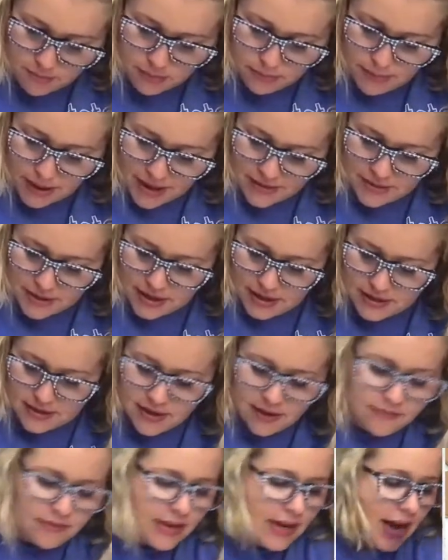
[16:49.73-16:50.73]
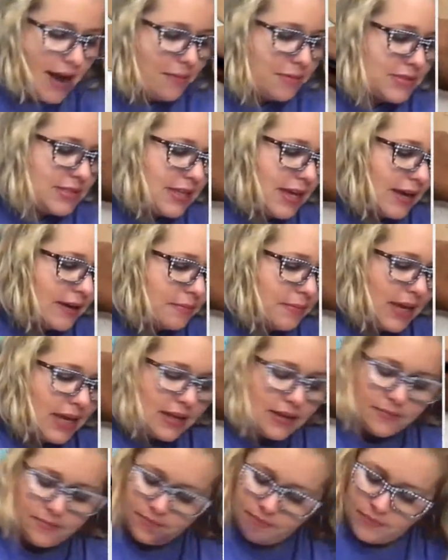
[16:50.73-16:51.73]
But by the end of it, I was like,
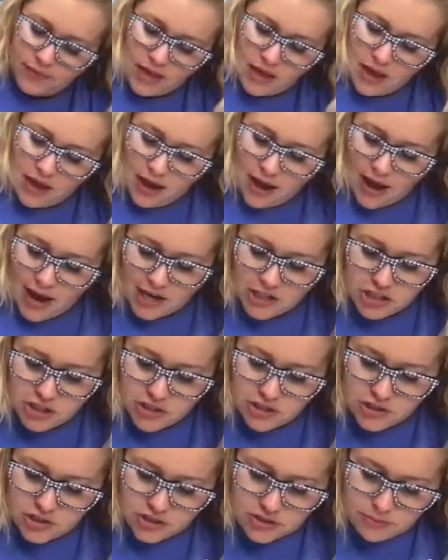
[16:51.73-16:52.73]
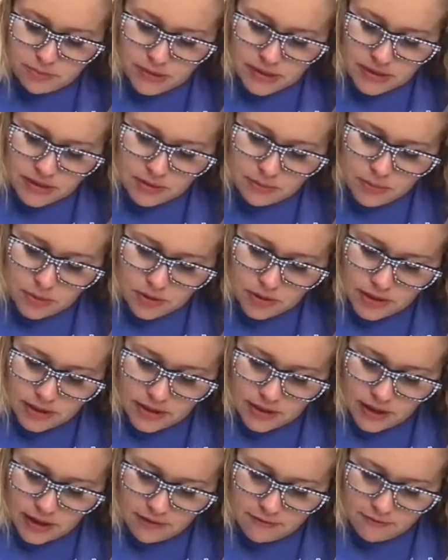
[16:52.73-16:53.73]
man, I should have just bitten the
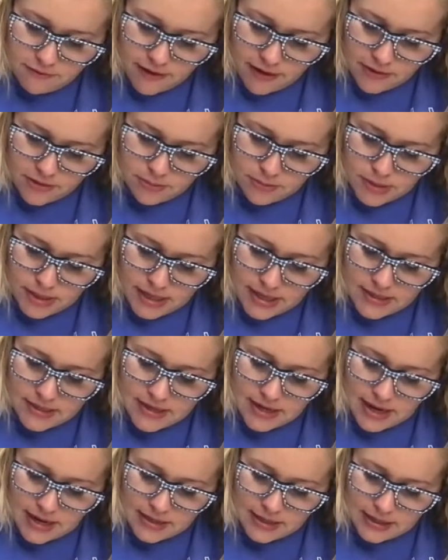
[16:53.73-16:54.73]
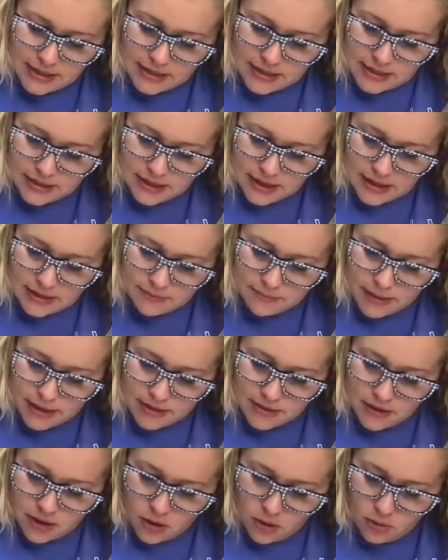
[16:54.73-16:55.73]
bullet and found the blade that I needed and
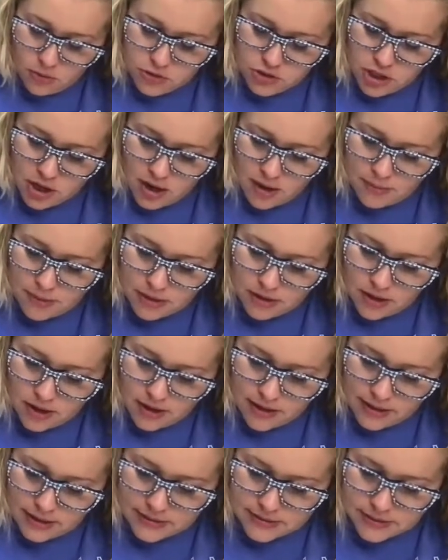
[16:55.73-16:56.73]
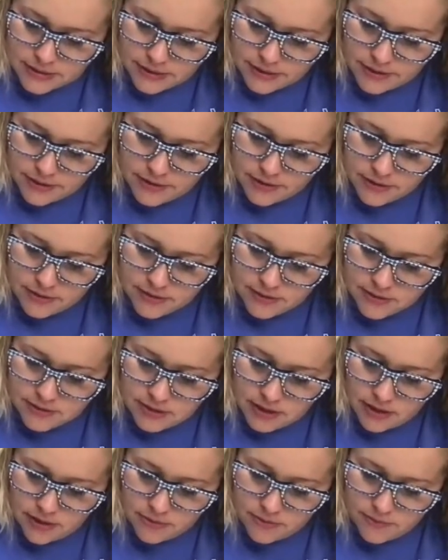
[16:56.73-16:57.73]
made the whole job a lot easier.
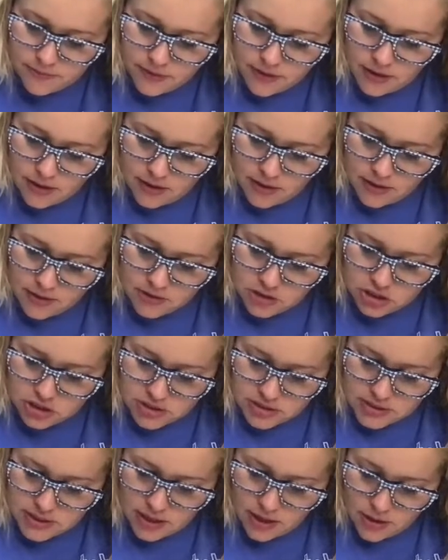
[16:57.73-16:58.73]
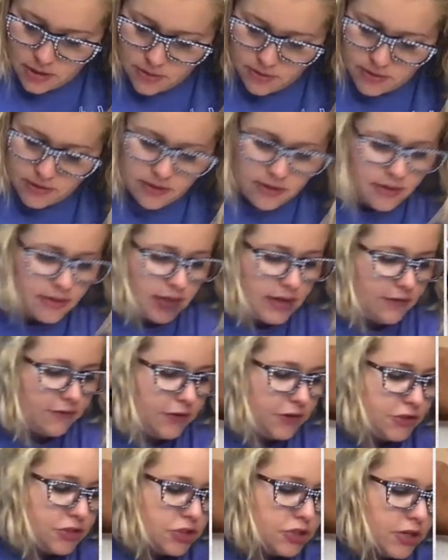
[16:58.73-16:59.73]
So just know that
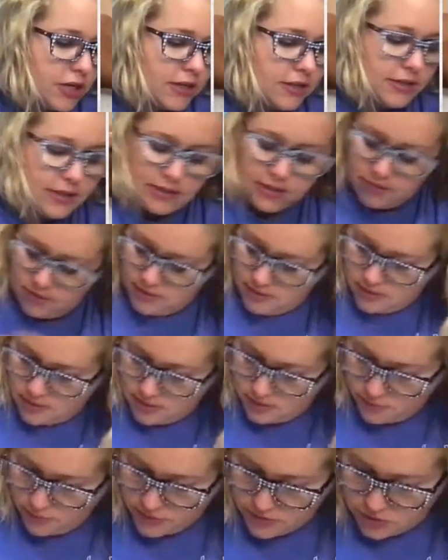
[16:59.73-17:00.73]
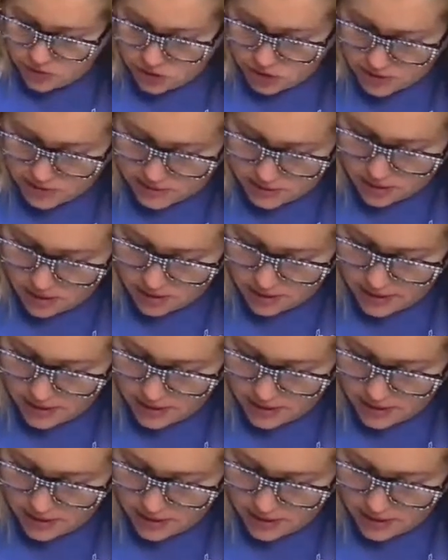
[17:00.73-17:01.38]
if you're struggling with jigsaw